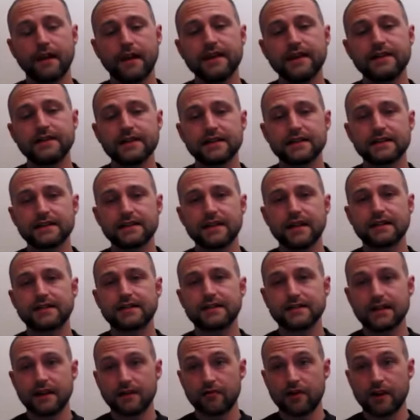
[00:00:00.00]
isn't
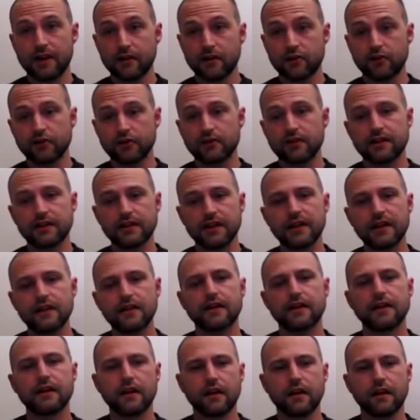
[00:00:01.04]
necessarily a good
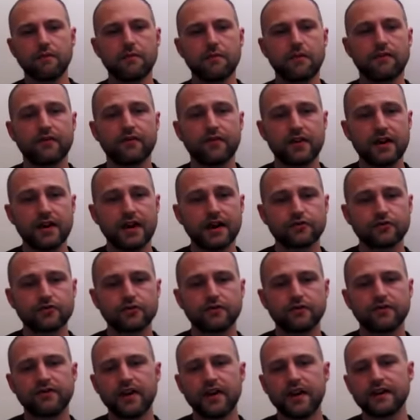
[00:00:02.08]
thing for
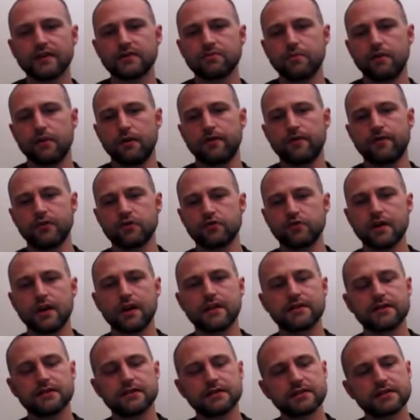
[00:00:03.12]
natural fats, but for
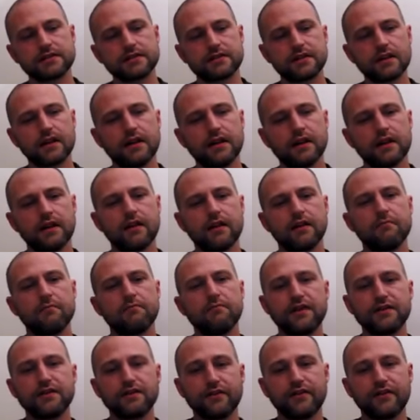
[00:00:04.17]
trans
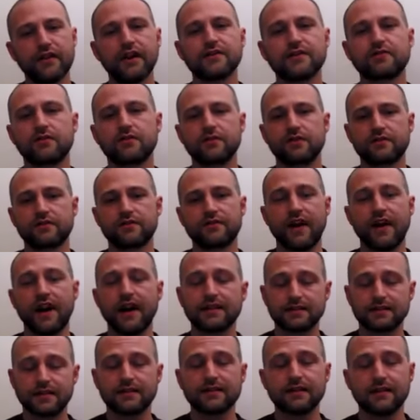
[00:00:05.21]
manufactured
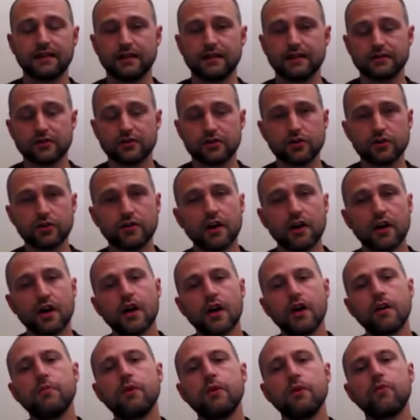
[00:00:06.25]
fats, I think that's good.
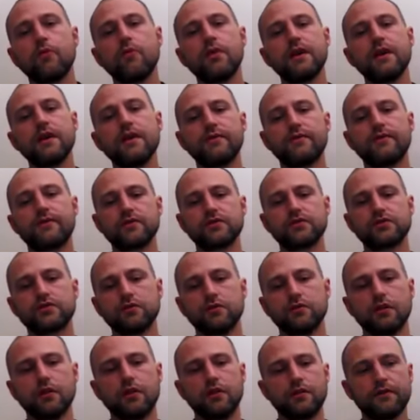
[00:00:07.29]
But we've
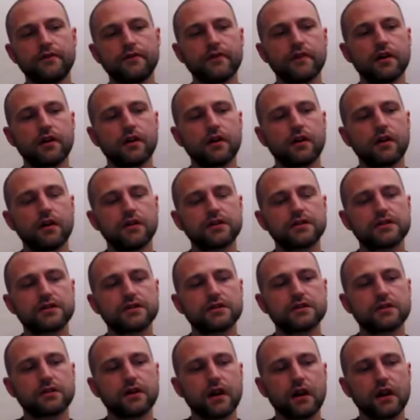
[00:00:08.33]
sort of
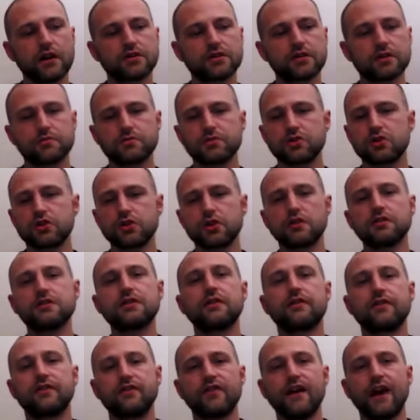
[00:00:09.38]

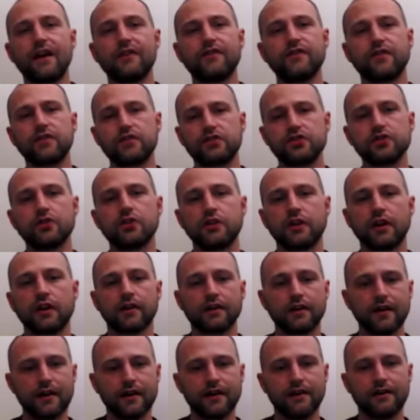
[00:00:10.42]
substituted fat for
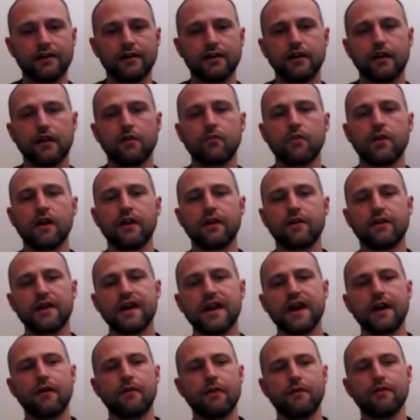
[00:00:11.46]
sugar, and we are
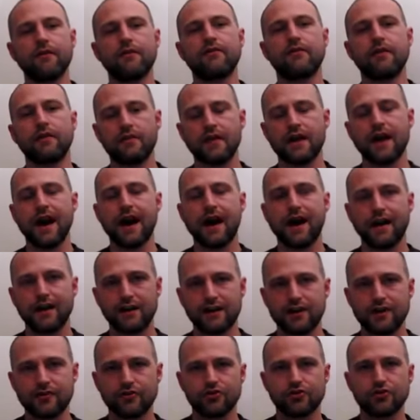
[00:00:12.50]
now have a very
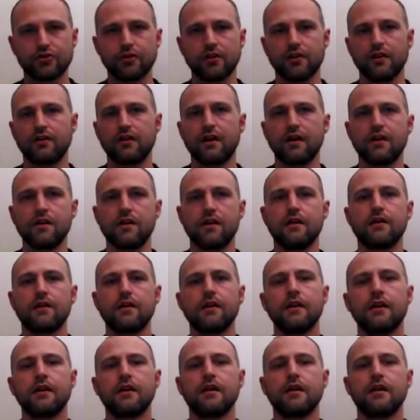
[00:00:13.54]
high sugar diet.